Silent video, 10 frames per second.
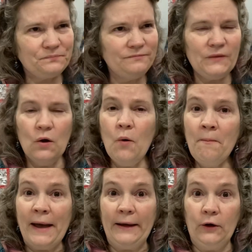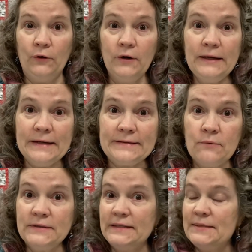Oh my goodness, I
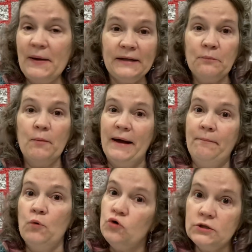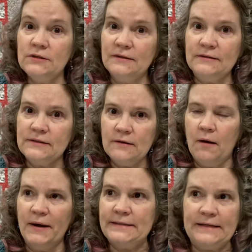was expecting to put my emotions on
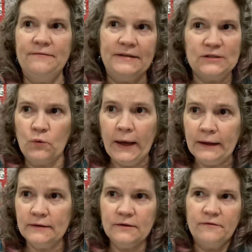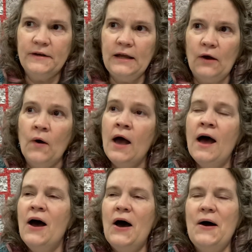my sleeve this quick into the video.
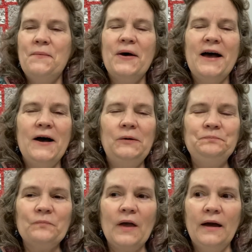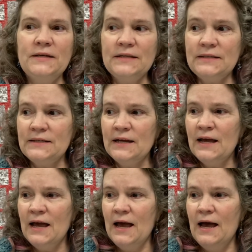I
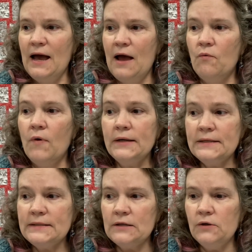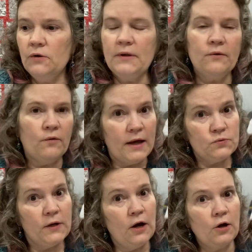want us to know that as
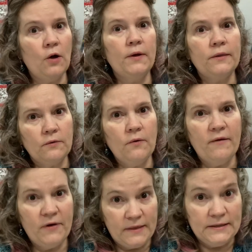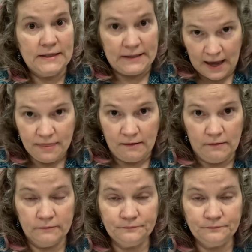we are going through everything together,